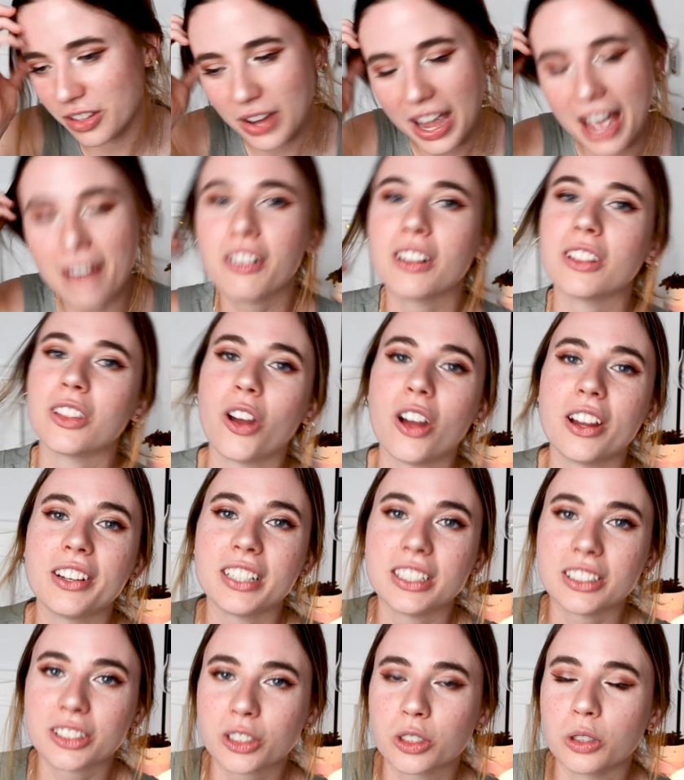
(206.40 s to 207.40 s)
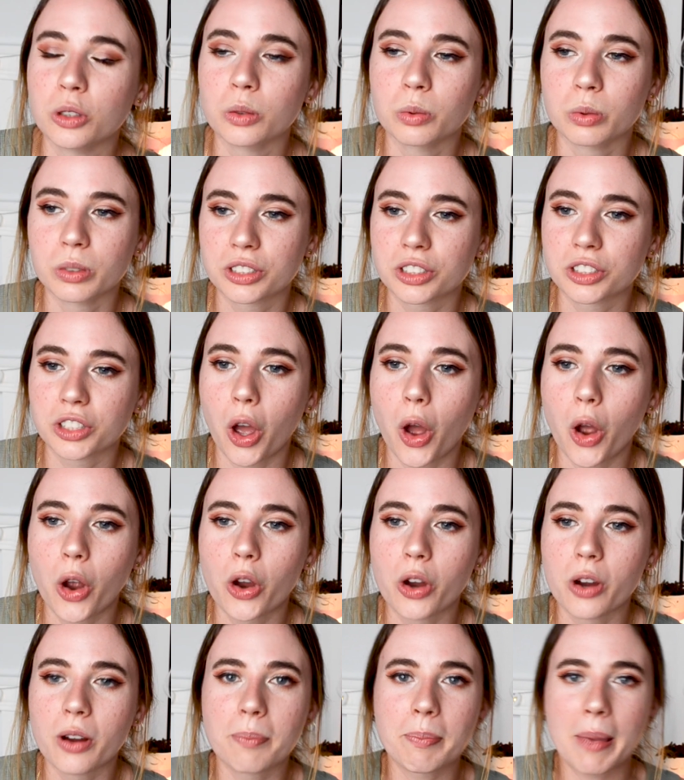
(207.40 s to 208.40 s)
you ever learned in school was
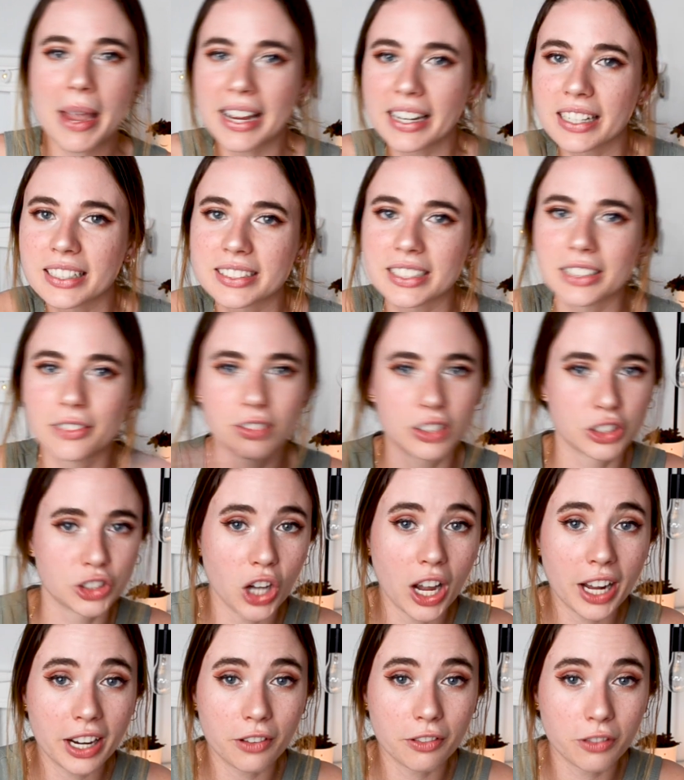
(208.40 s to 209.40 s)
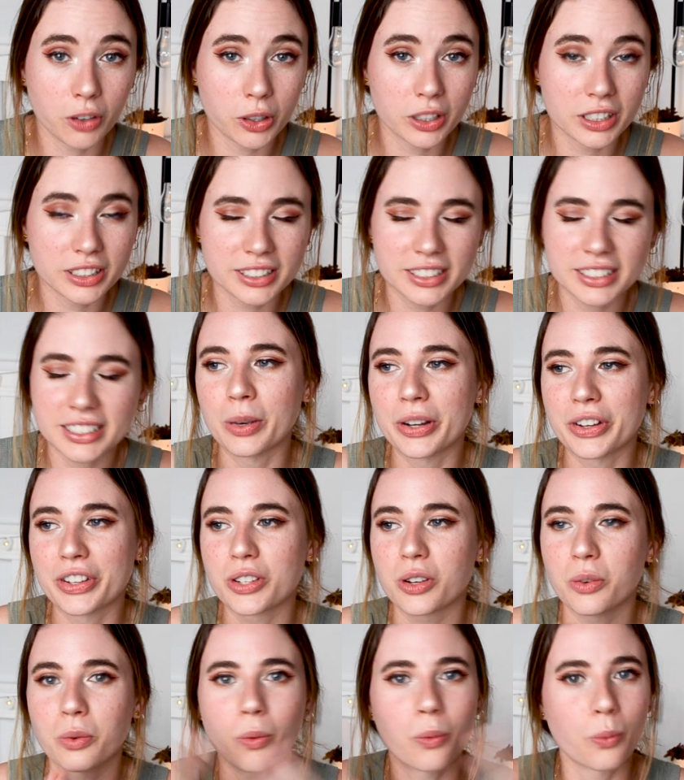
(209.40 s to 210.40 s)
so penis and vagina focused,
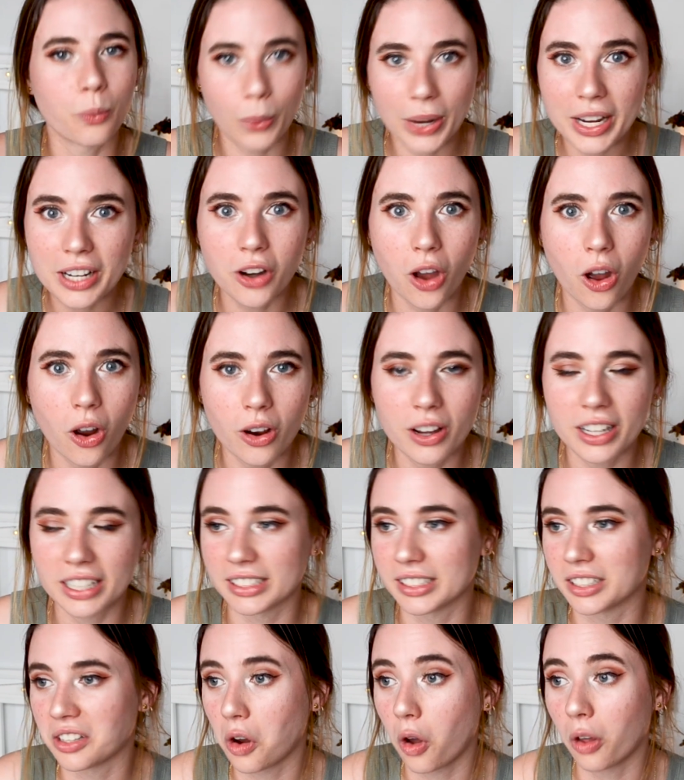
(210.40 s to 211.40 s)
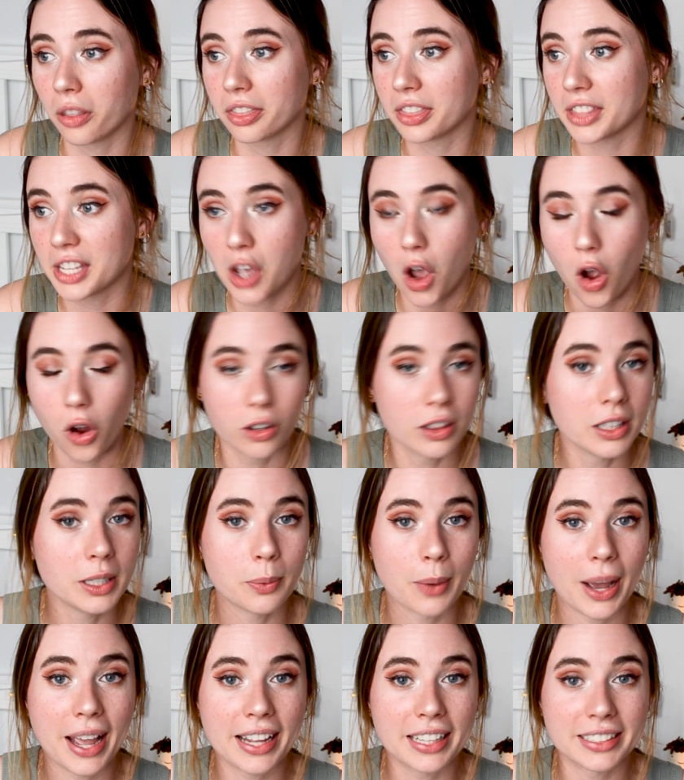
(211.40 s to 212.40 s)
which we know is not the only
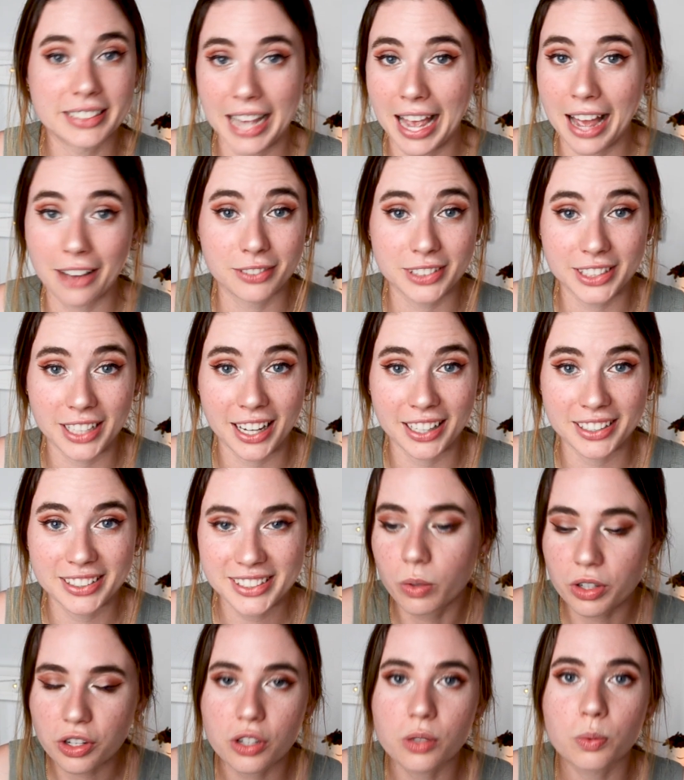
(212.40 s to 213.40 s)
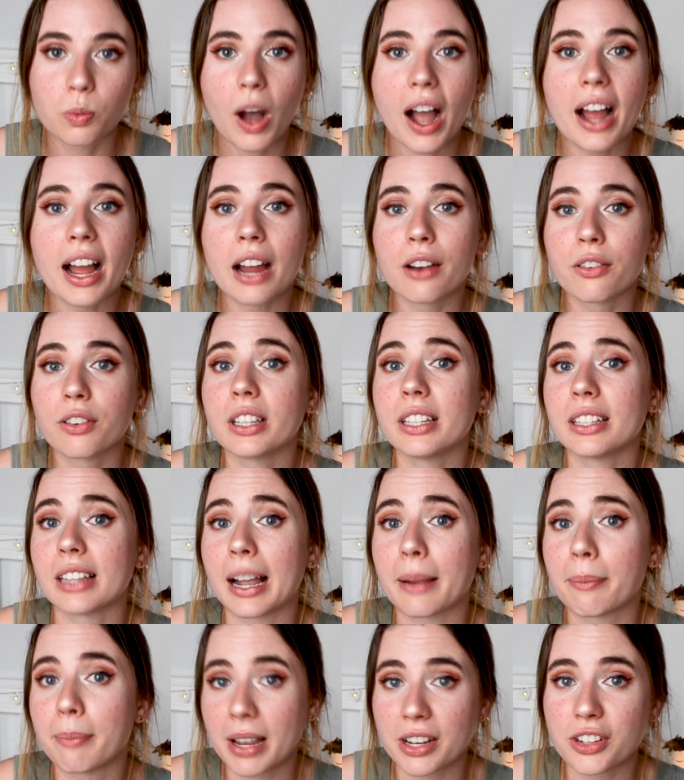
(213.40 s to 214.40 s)
way to have sex, which is why I really
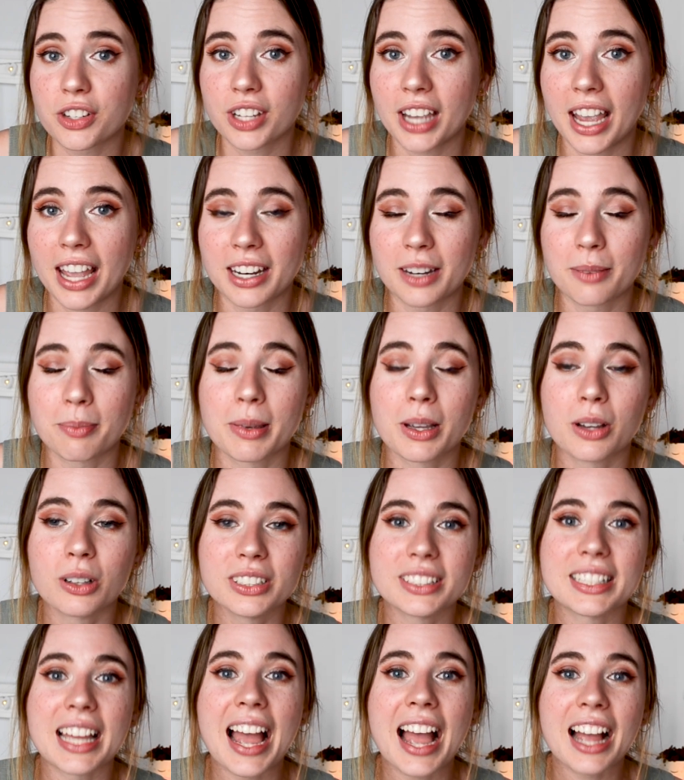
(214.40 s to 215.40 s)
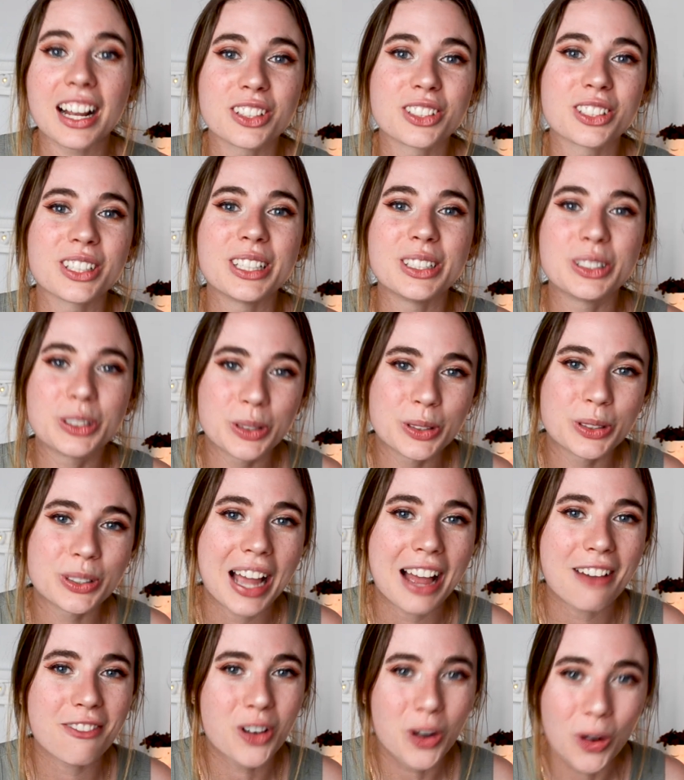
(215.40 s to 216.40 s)
like Beducated, because they actually do have